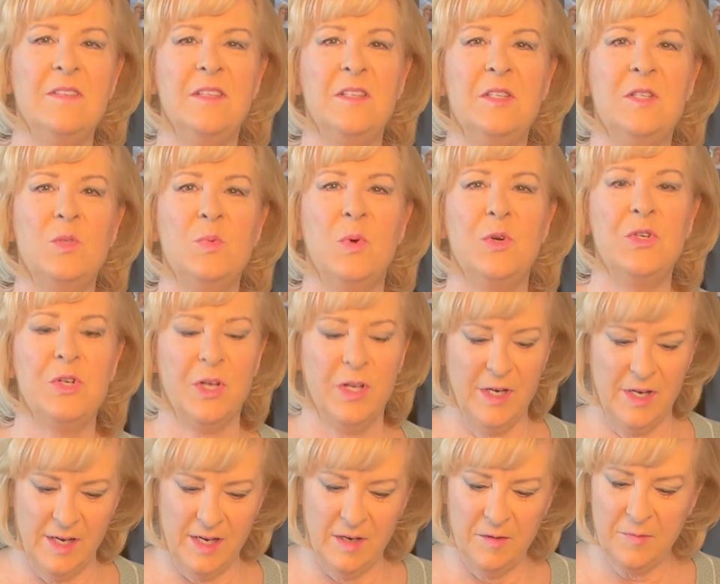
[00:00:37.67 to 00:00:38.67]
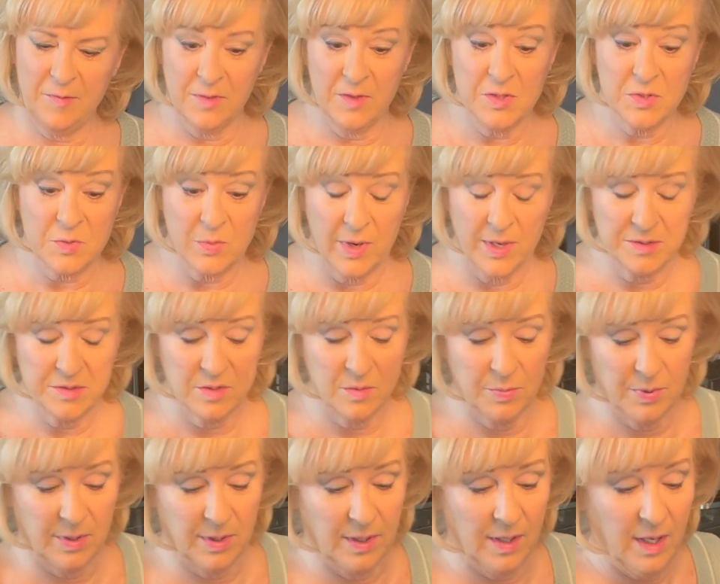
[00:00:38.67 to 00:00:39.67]
this is what you're gonna need for this
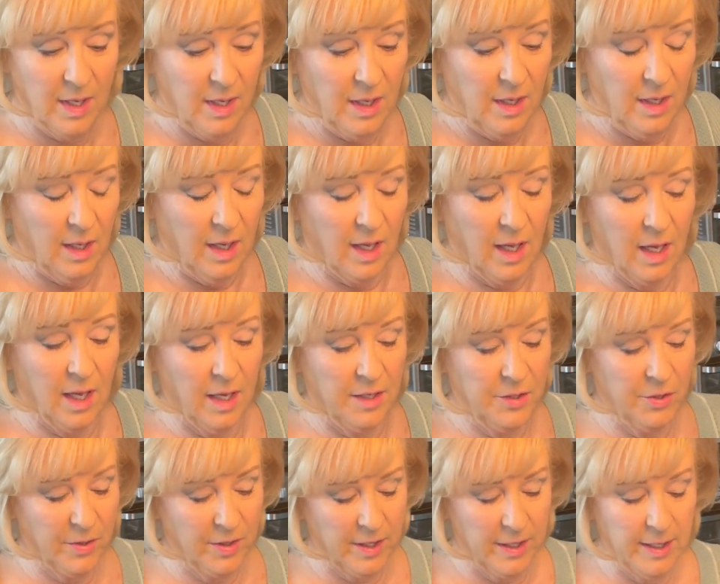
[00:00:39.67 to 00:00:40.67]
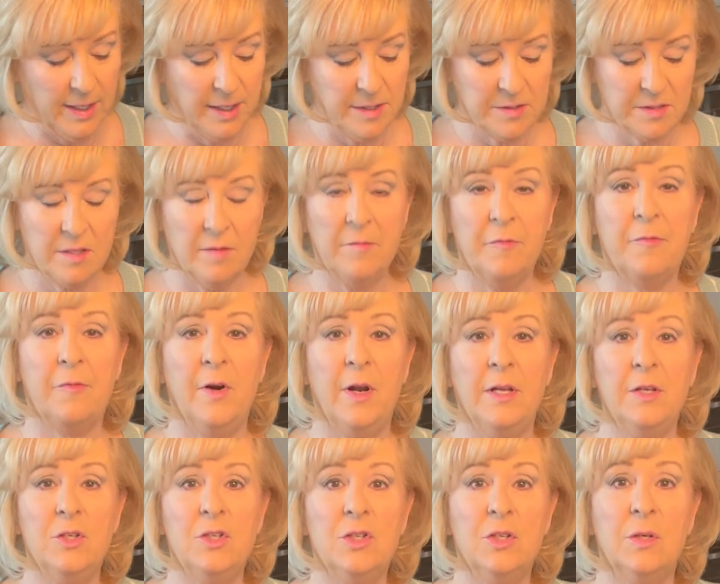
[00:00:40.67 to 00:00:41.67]
recipe. You're gonna need some
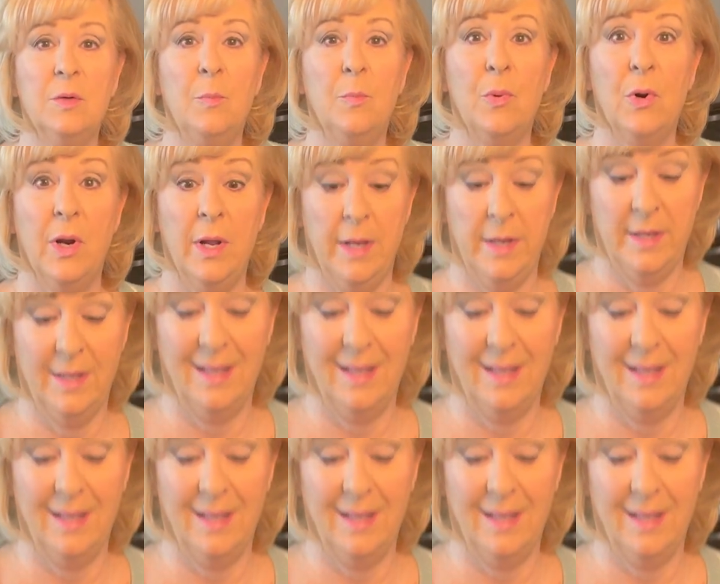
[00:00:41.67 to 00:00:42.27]
French bread.